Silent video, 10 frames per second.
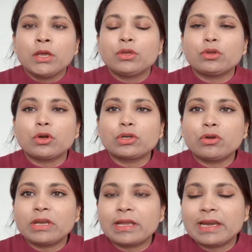you're not
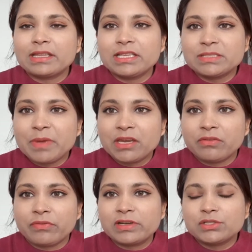gonna get these
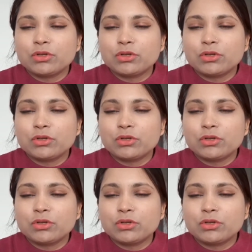benefits.